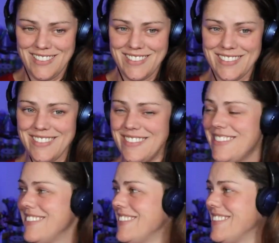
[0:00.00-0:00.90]

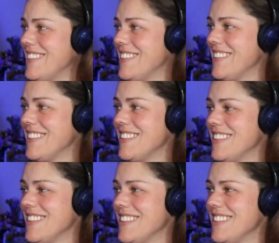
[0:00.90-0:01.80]

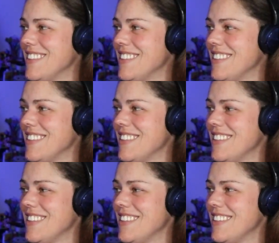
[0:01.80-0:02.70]

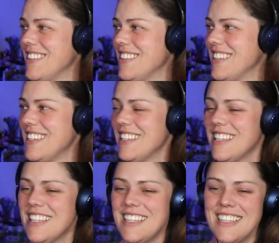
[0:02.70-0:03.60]

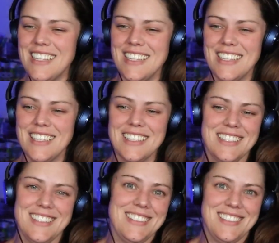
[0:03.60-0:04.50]

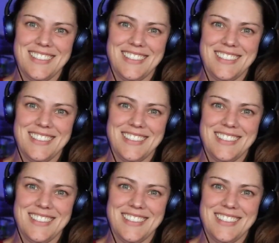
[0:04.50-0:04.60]
The person shown says nothing.